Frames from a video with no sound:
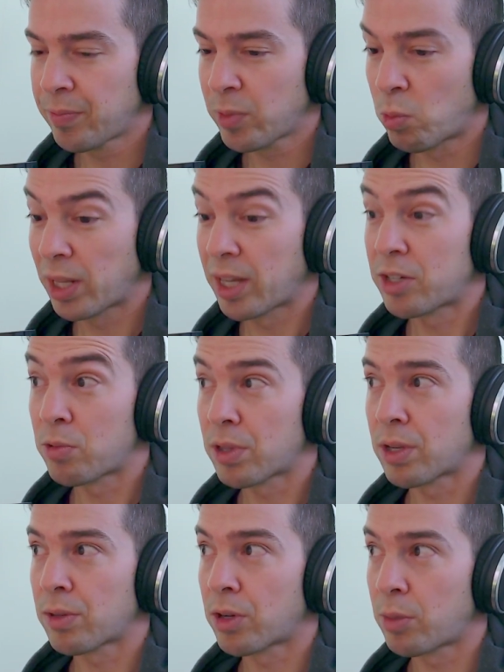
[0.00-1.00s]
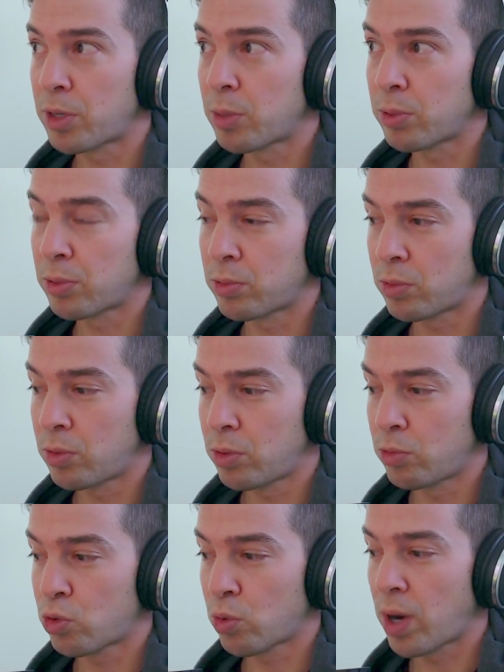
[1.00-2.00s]
while I do think there are people
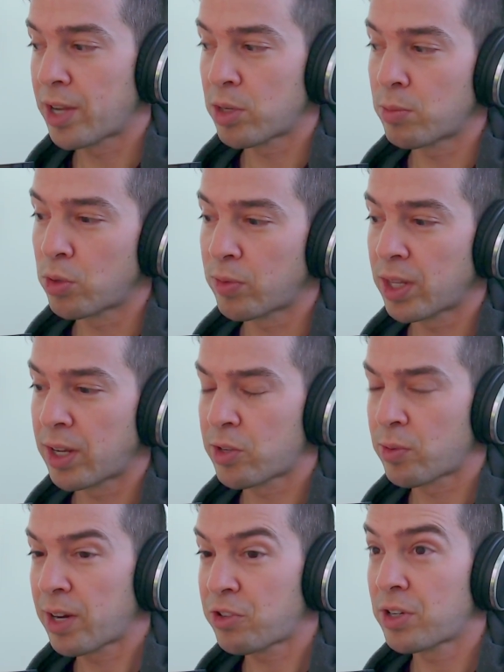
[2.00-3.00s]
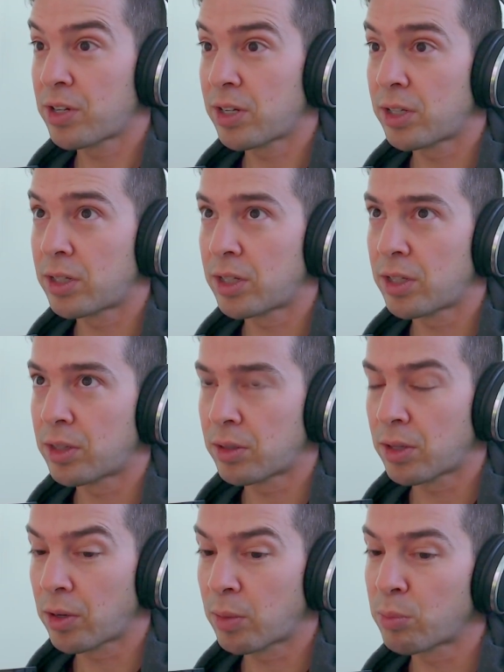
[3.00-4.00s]
who try to move in that direction in
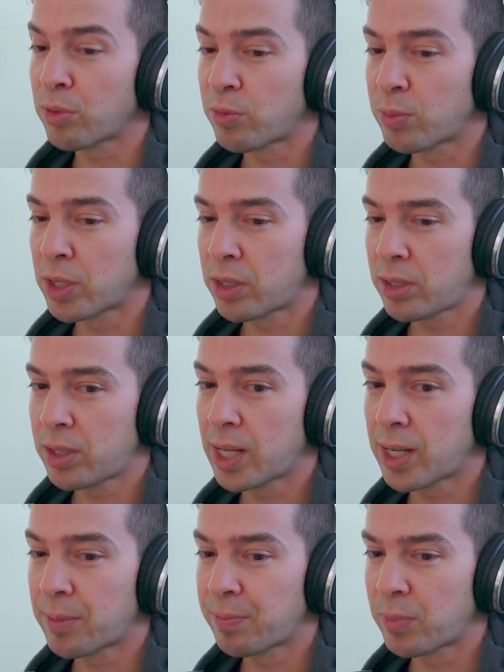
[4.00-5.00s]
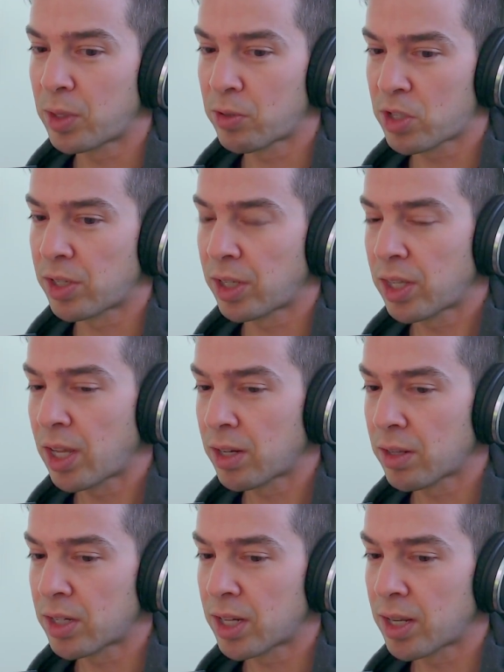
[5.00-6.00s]
their improvement, they're still at the end
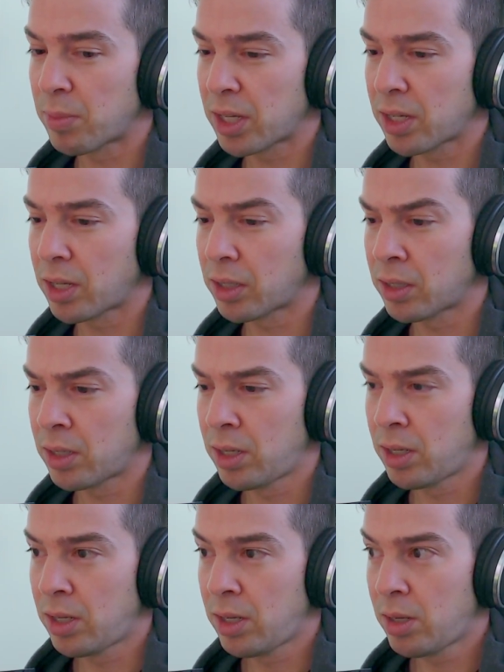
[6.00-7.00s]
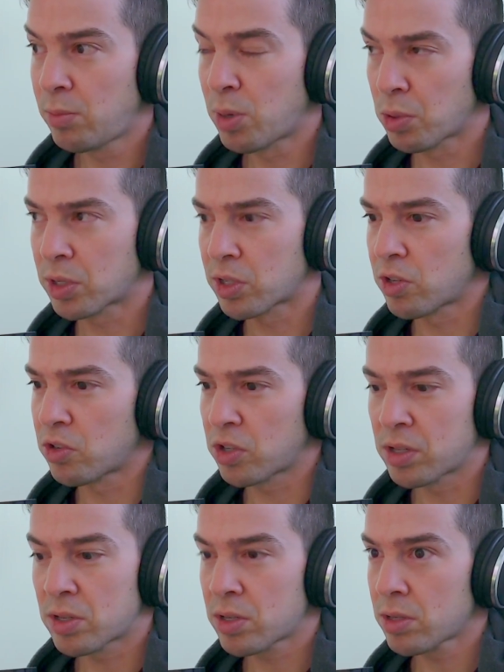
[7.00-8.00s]
of the day making poker
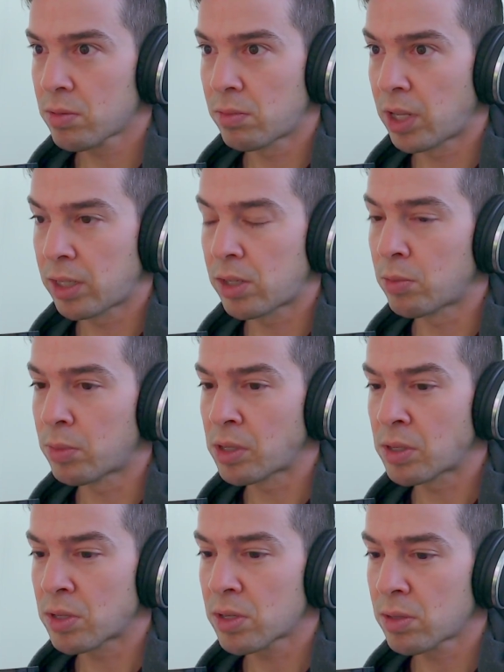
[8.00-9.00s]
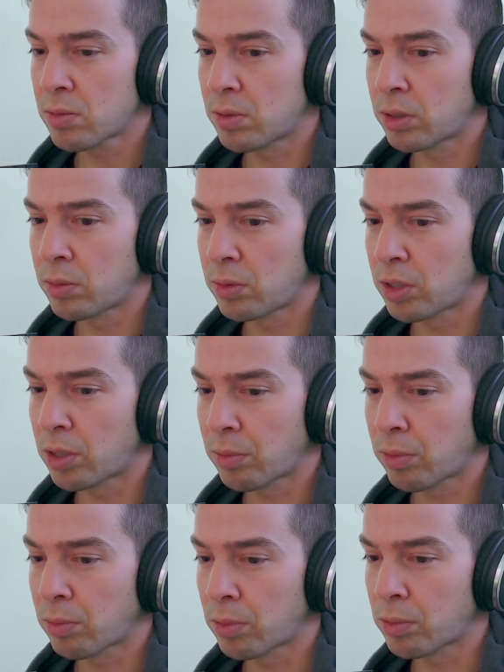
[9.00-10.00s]
decisions like humans,
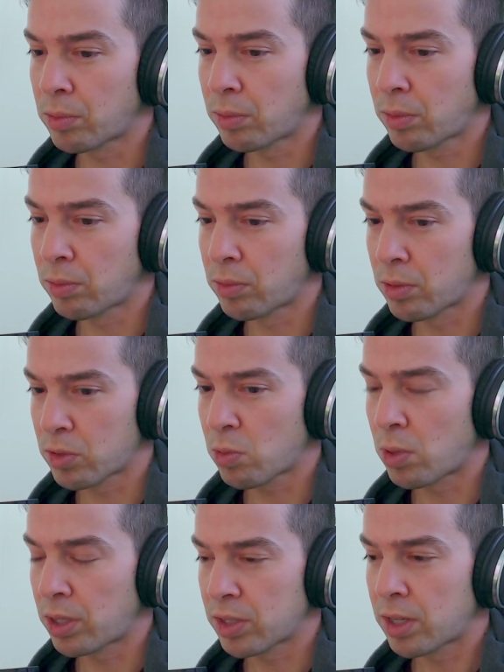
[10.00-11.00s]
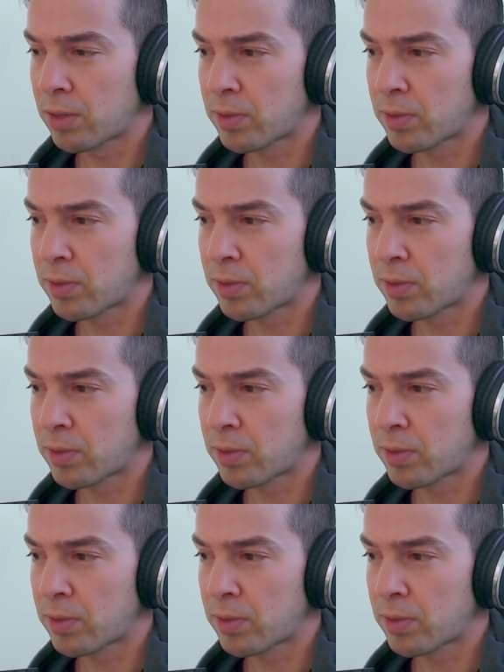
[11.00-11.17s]
through those qualitative